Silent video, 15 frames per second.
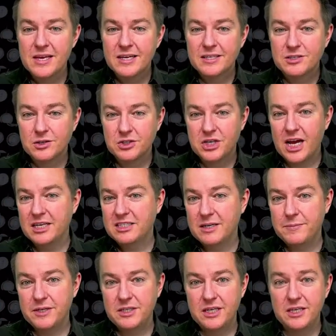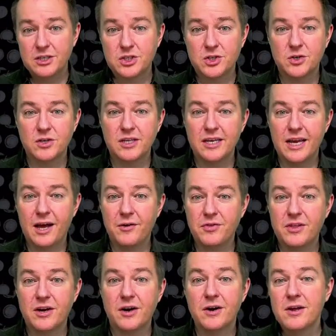So ChatGPT is certainly out
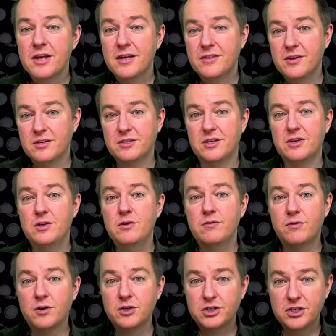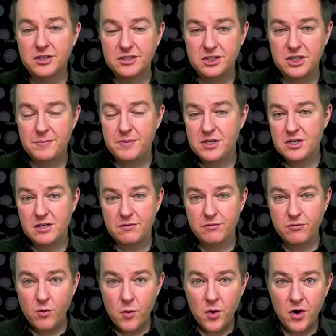there. There's a new version,
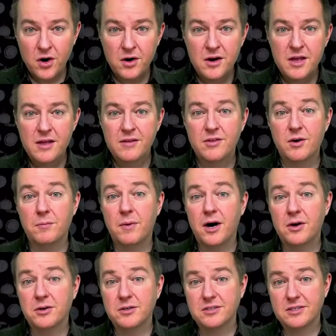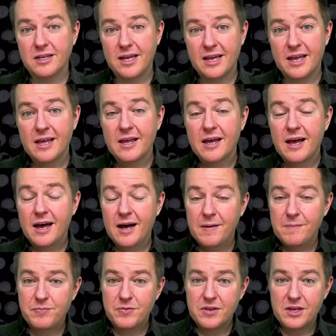GPT-4. There are models like
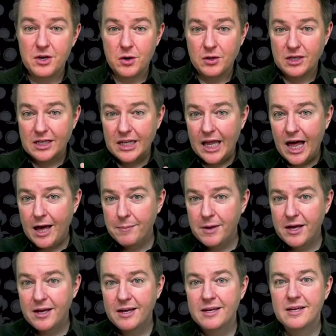Llama.